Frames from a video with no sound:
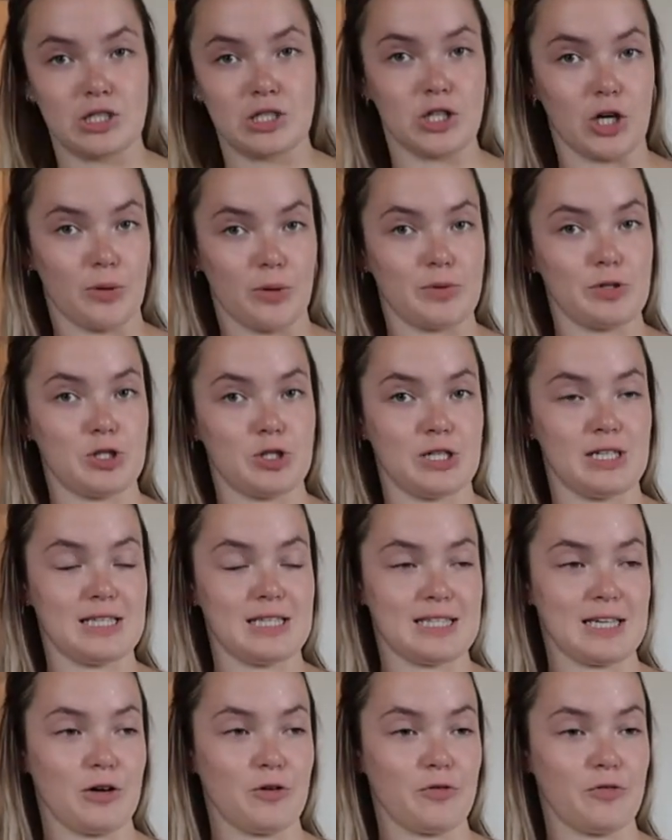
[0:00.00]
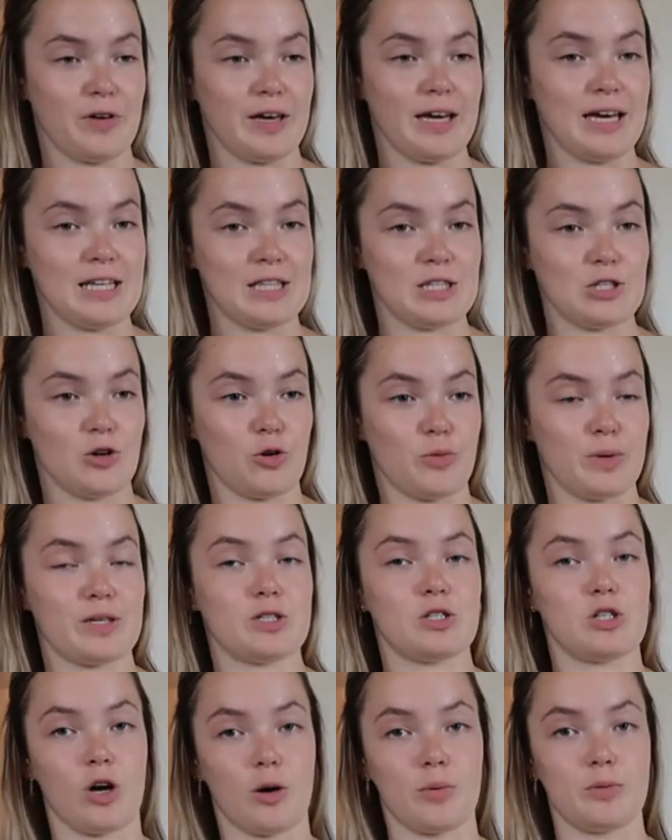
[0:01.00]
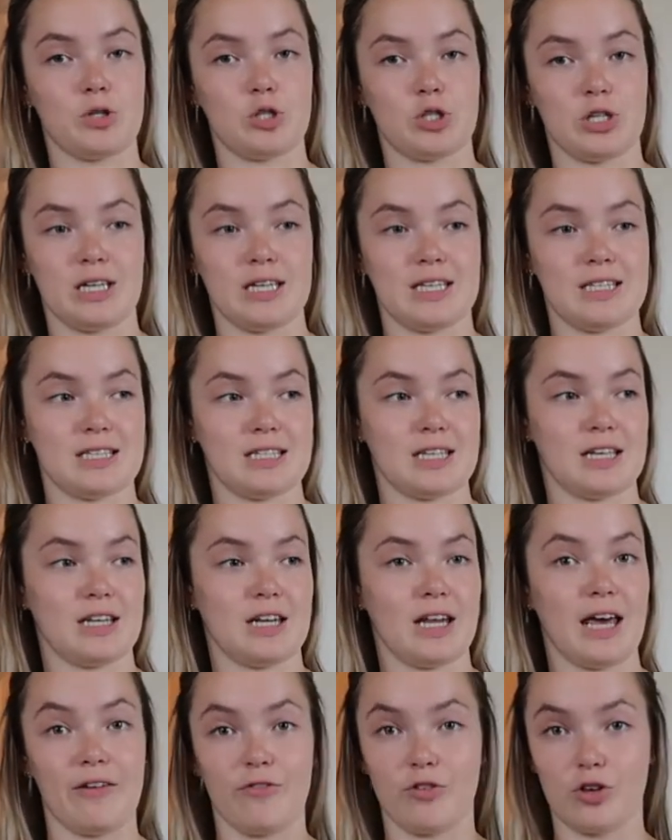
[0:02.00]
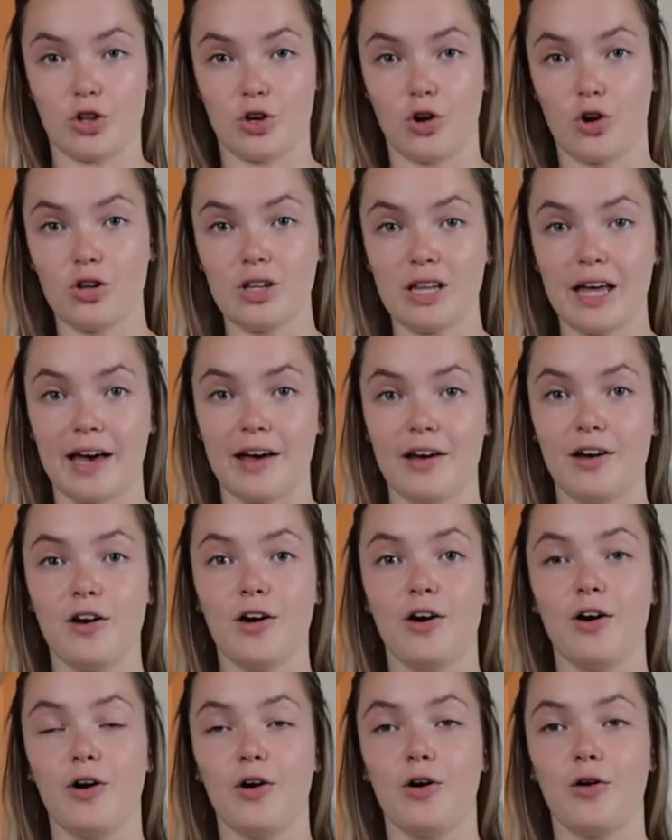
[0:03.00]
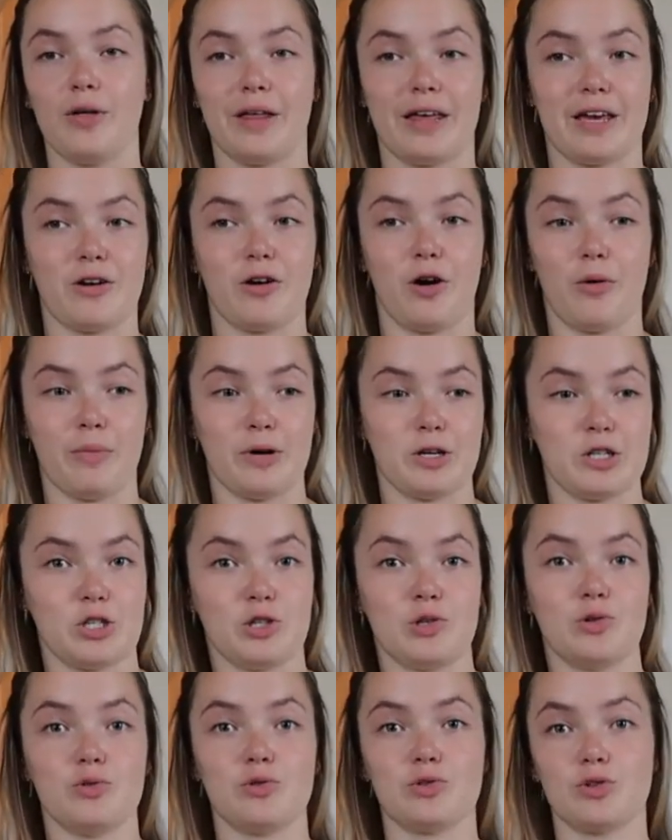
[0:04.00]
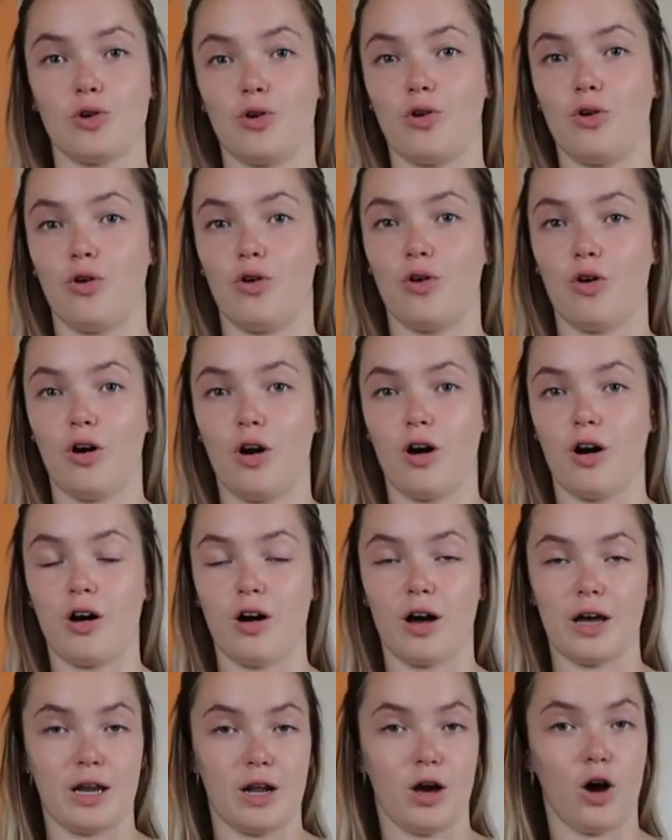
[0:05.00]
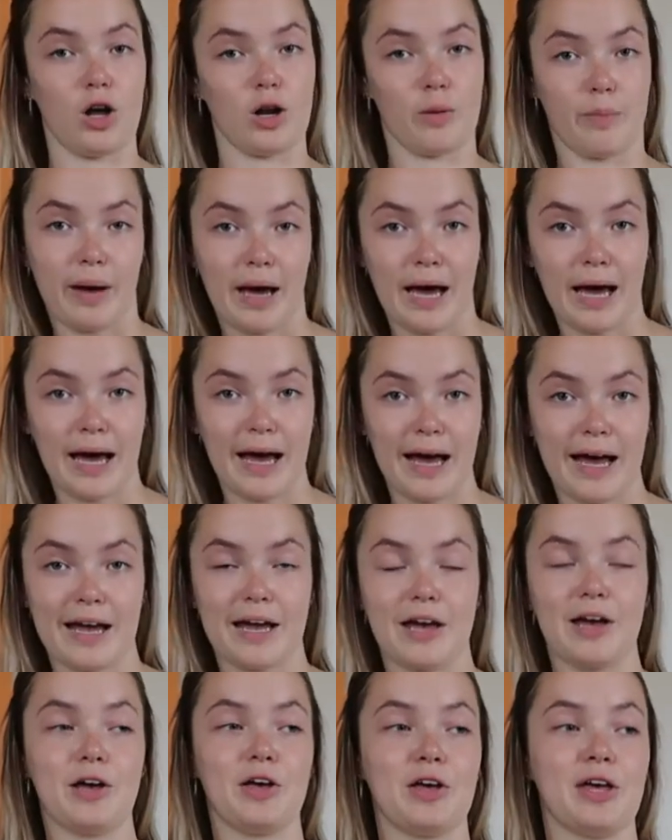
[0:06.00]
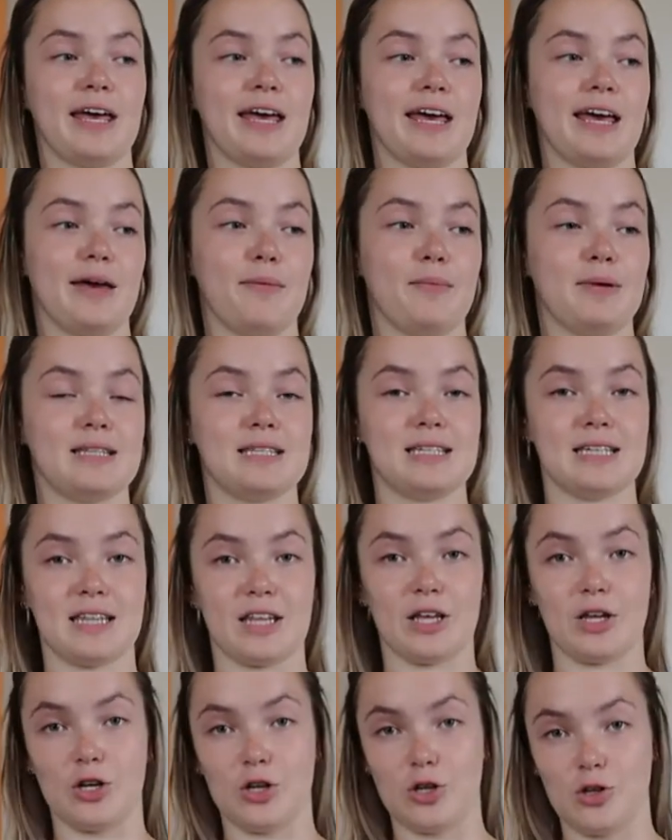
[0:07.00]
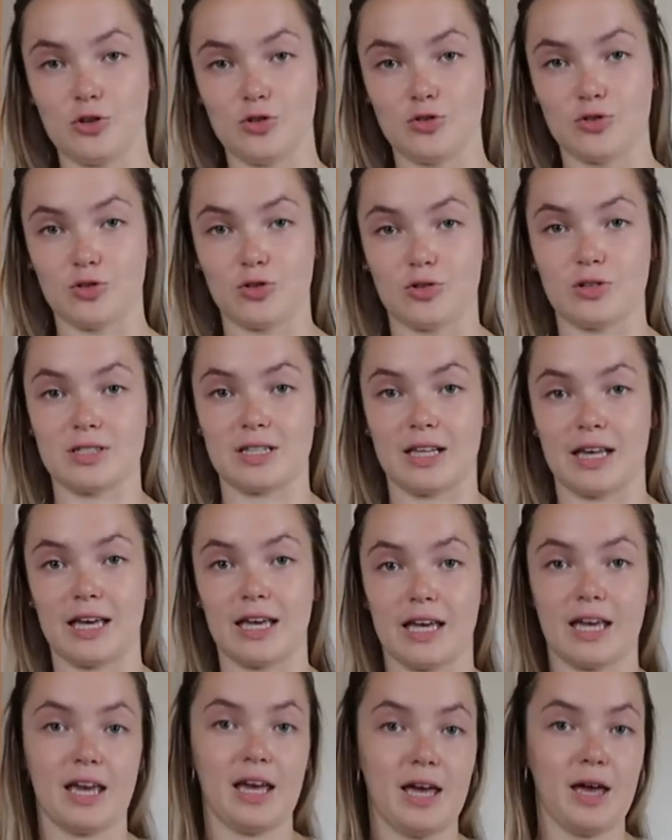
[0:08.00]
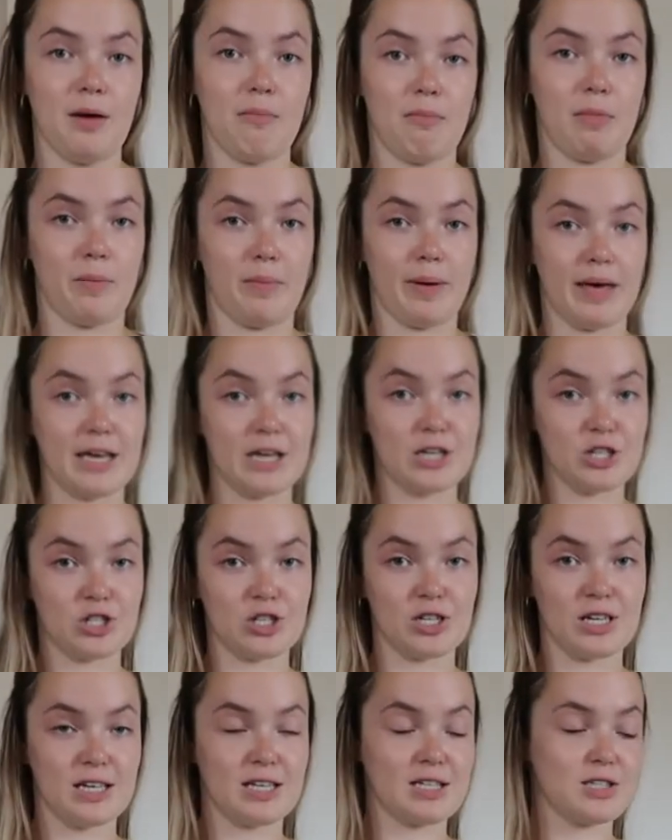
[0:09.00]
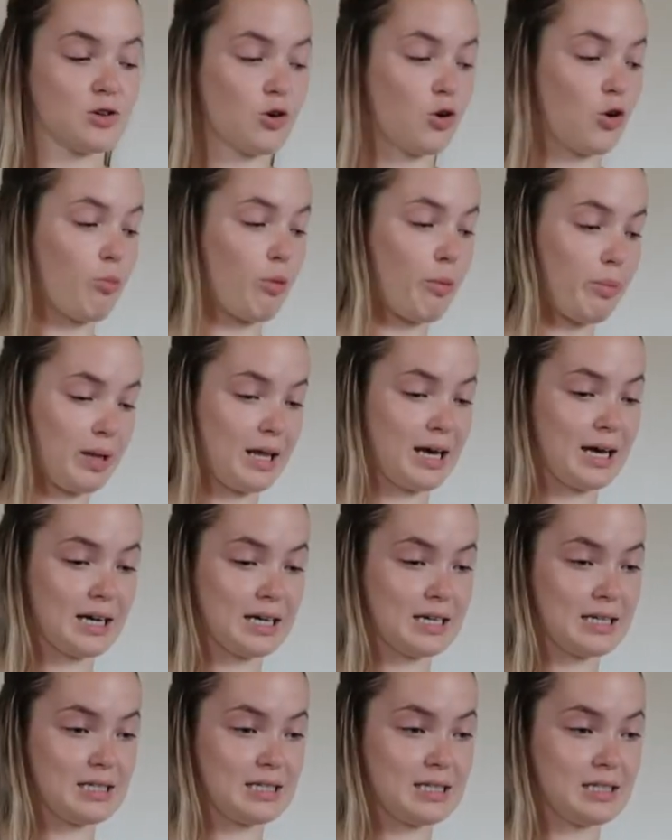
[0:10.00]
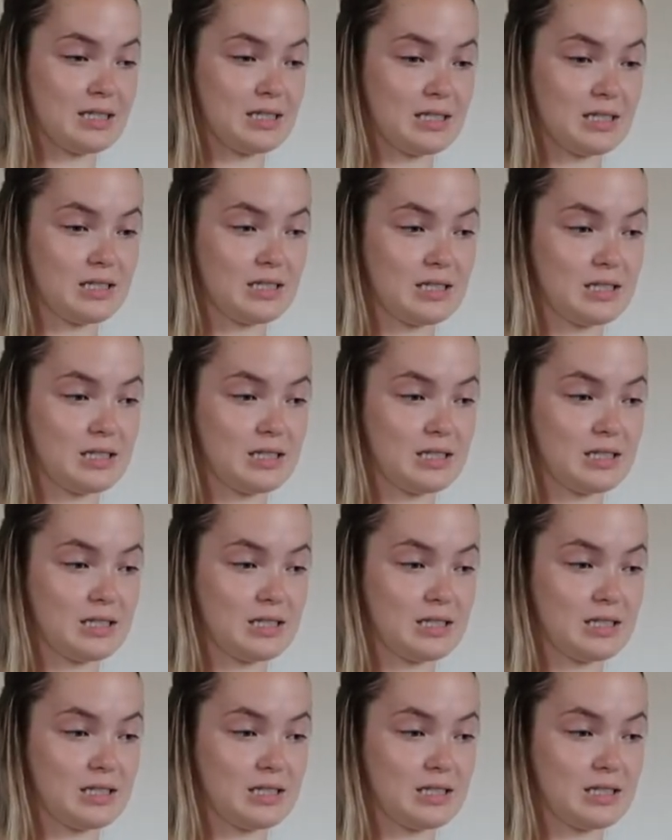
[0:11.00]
top and jeans outfit. It's always top and jeans and every other colour. Like on my shoes or on a bag. It's either neutrals like my beiges or my blacks.